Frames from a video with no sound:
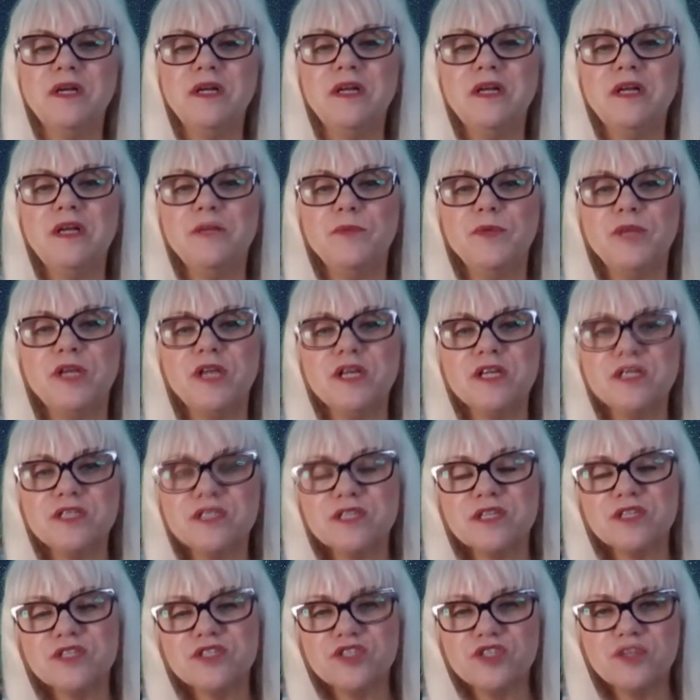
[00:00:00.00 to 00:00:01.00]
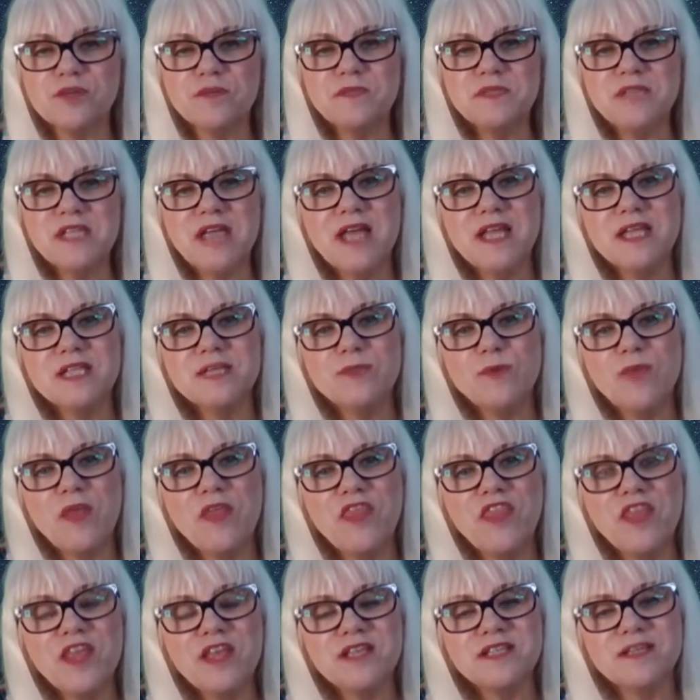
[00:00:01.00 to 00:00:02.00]
because sometimes when
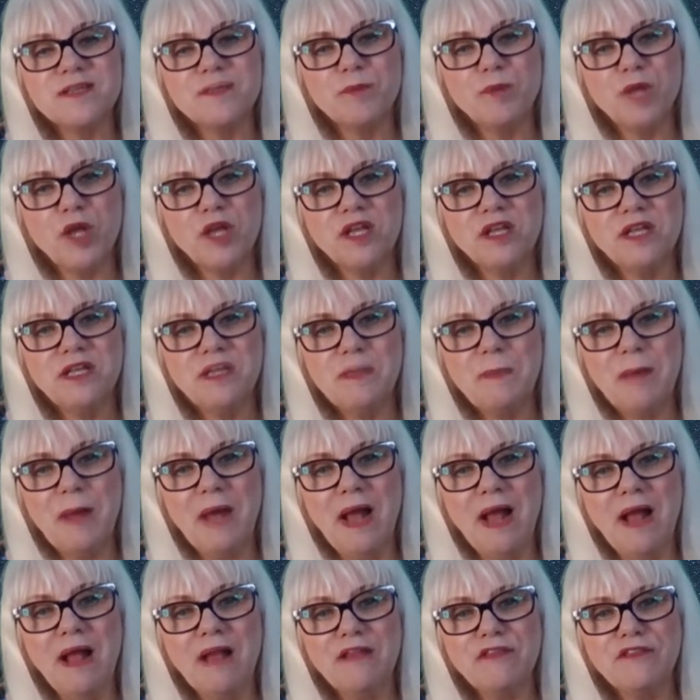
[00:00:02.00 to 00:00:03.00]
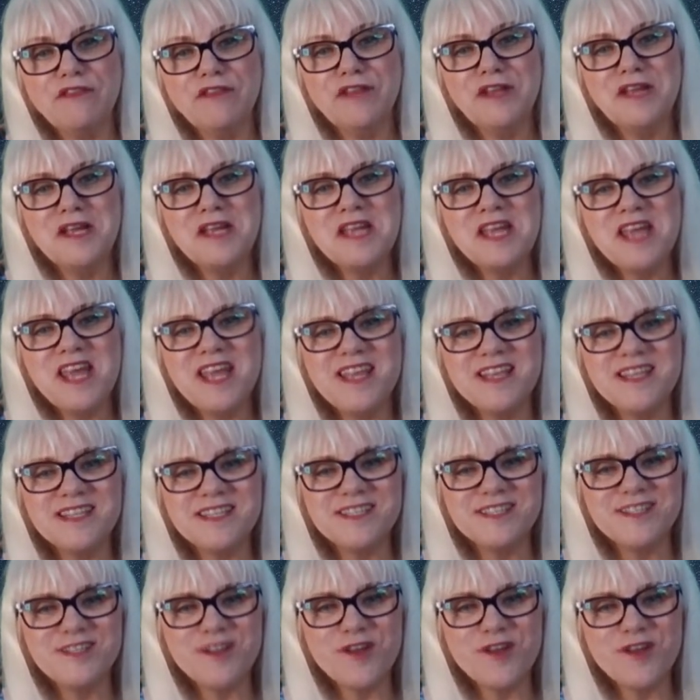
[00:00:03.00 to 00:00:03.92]
things are blocking your path, it's so